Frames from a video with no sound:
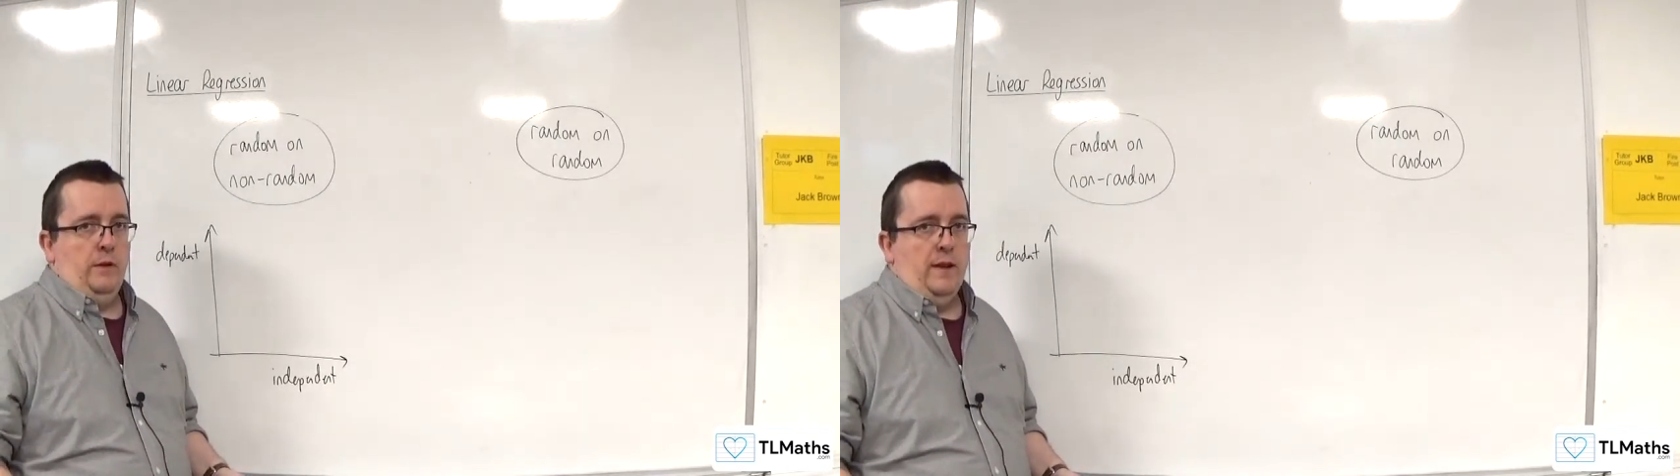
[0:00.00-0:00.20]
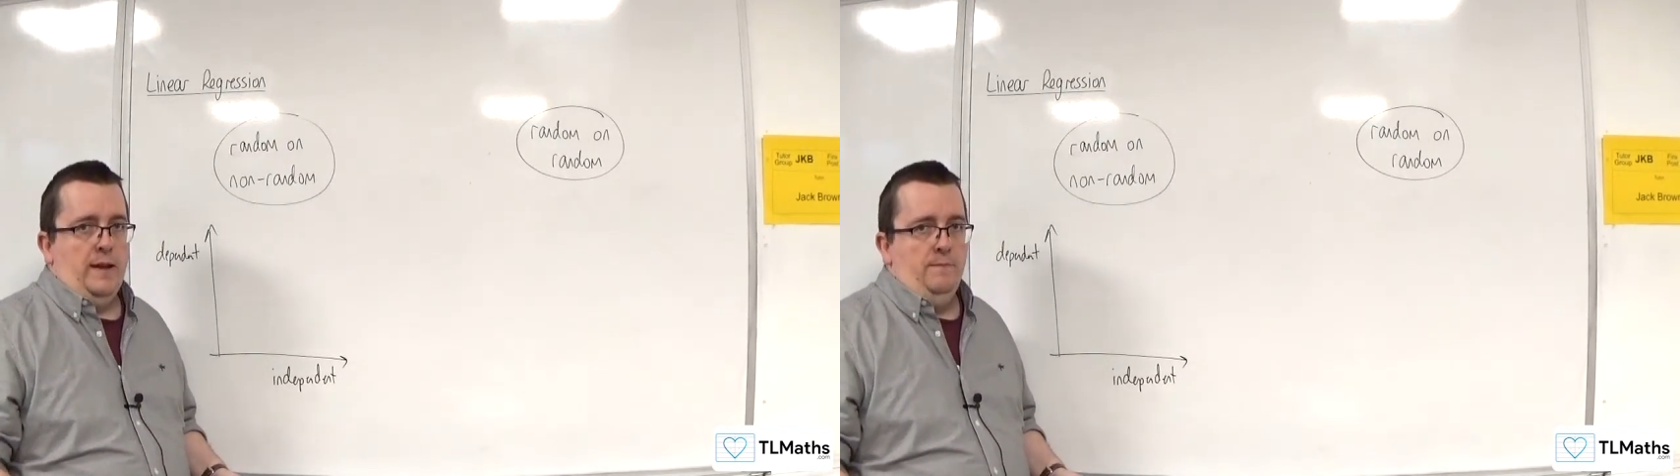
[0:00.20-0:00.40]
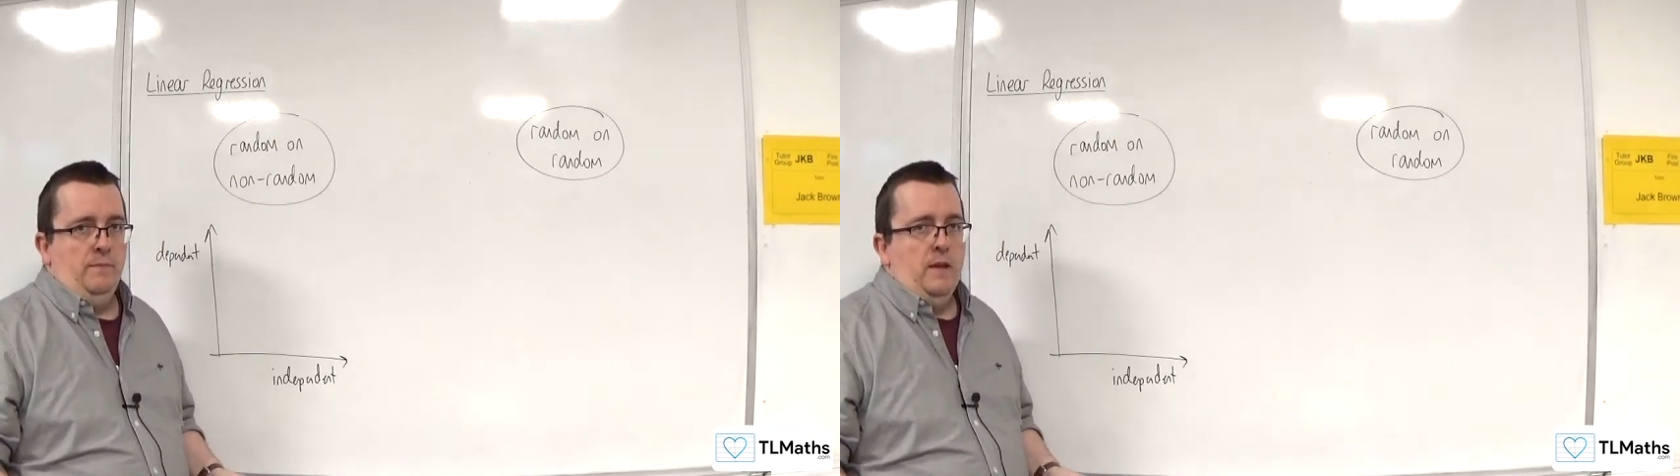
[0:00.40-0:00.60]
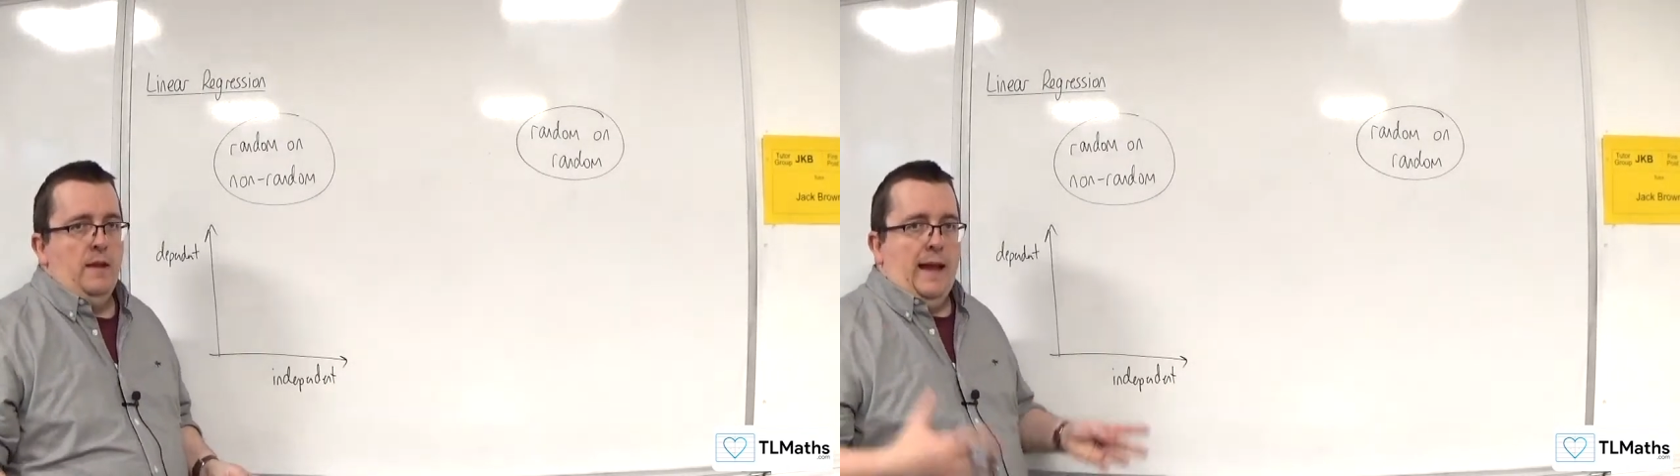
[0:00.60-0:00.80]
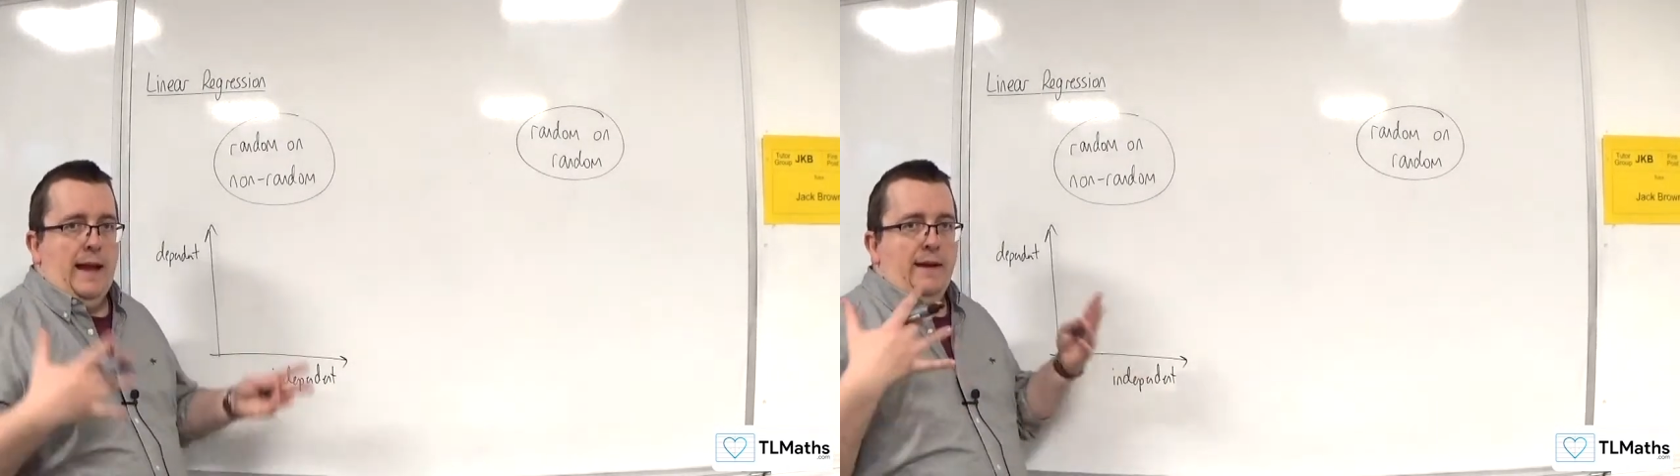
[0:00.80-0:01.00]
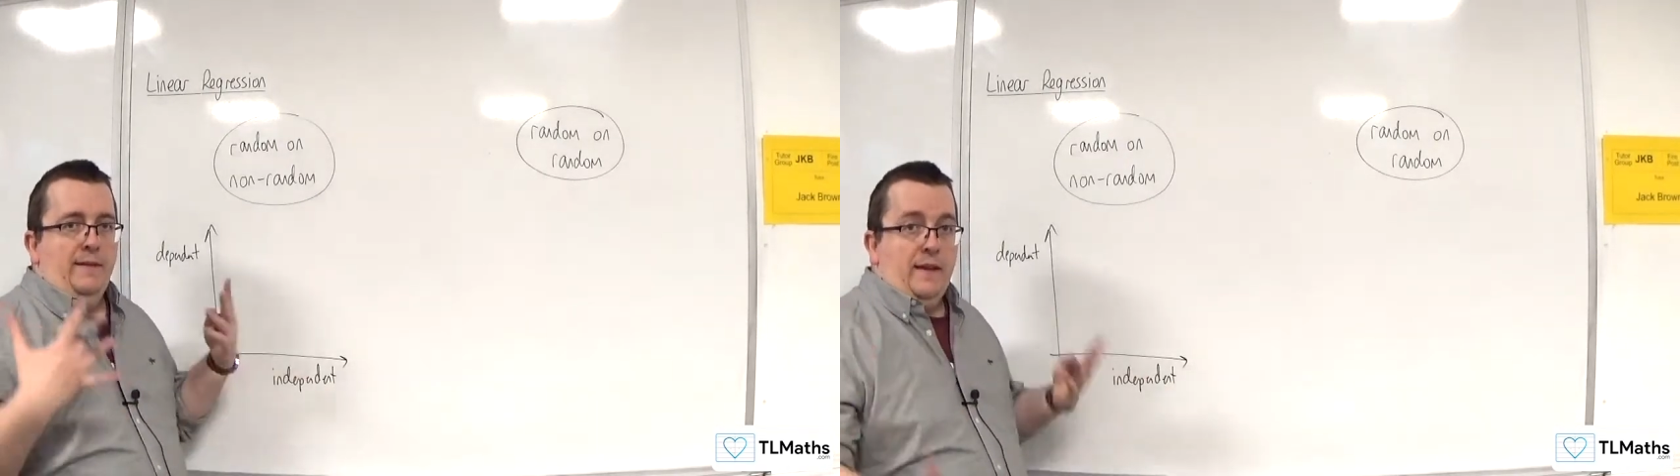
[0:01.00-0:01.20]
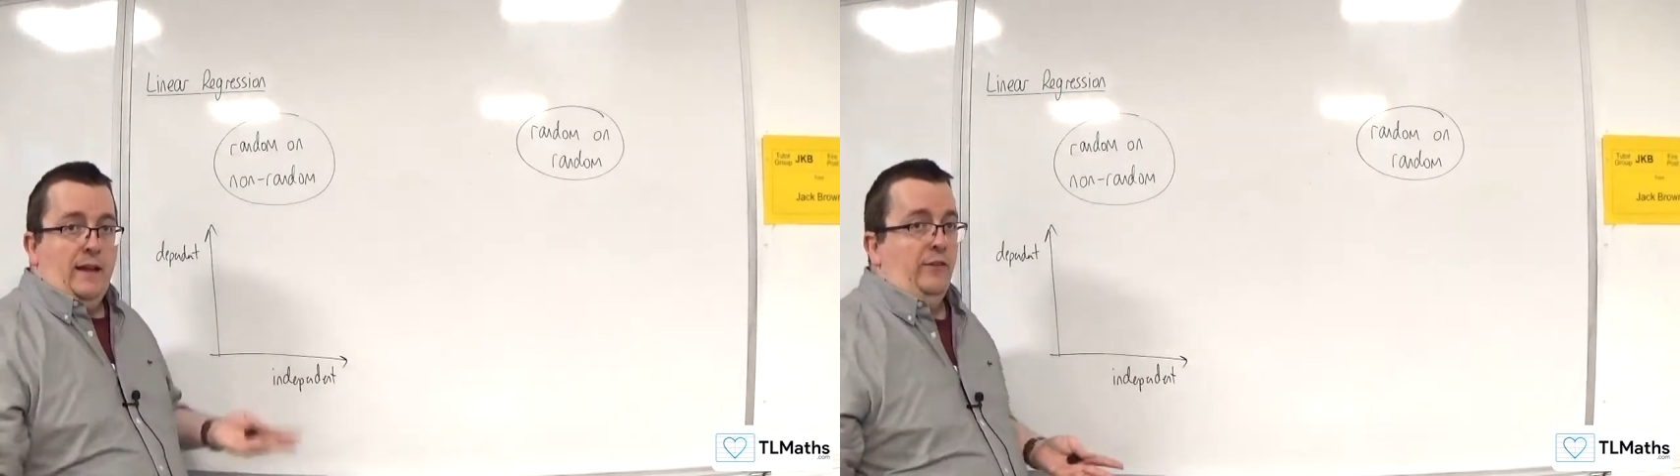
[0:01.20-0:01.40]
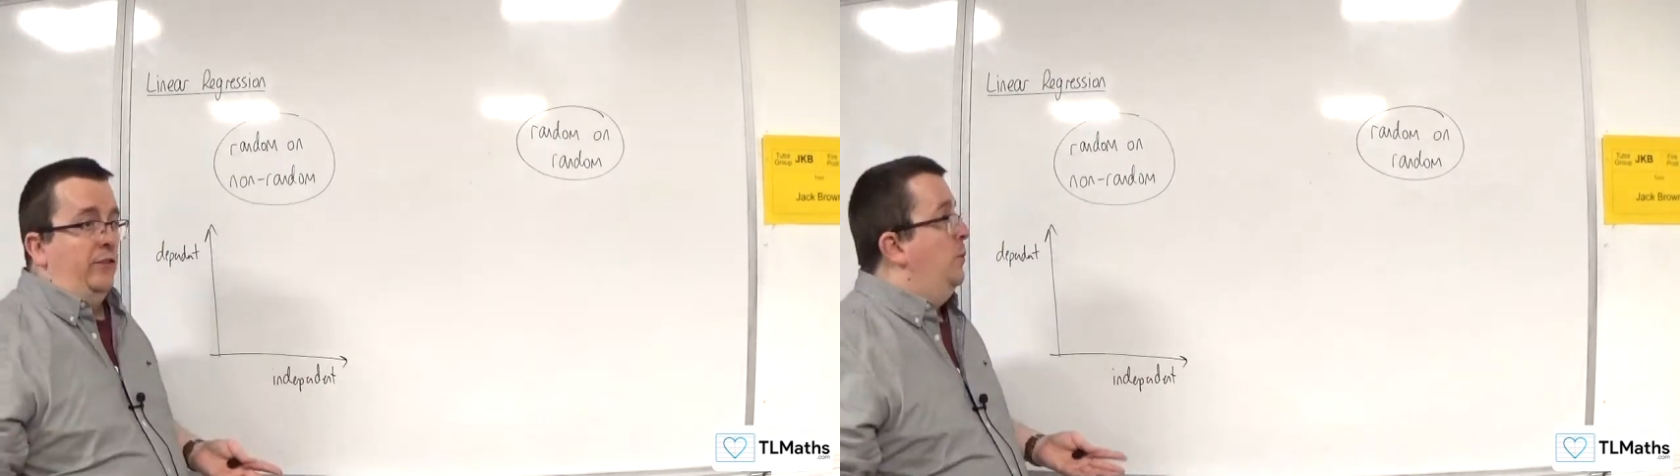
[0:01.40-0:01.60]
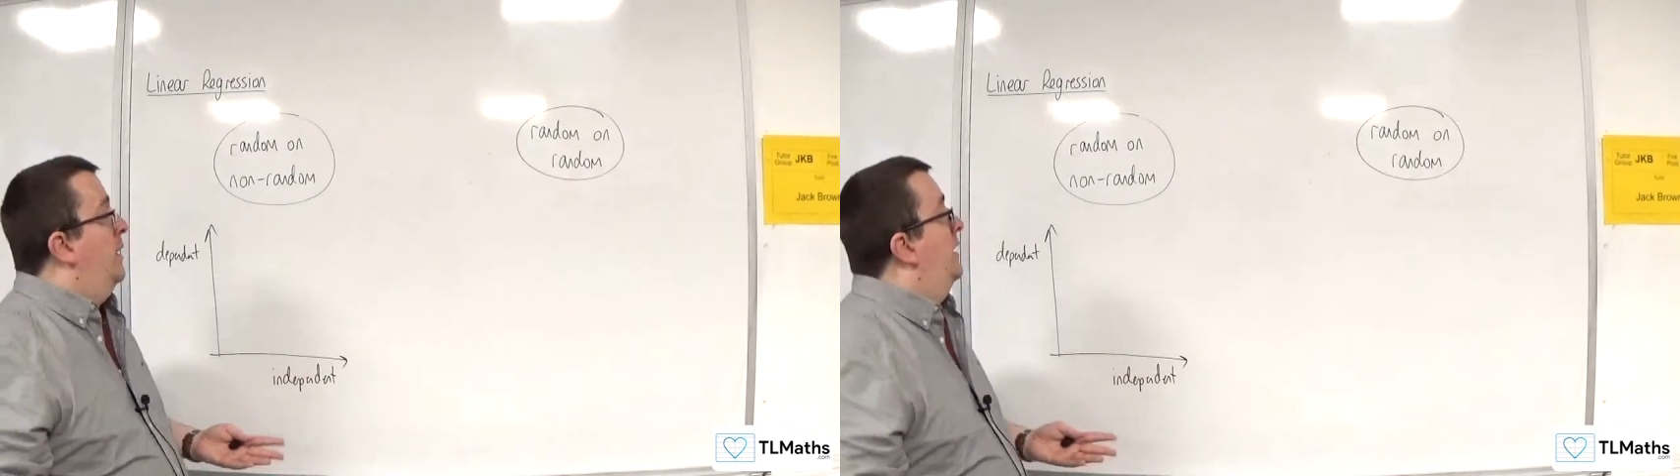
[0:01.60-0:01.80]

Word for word: okay? And in the cases that we're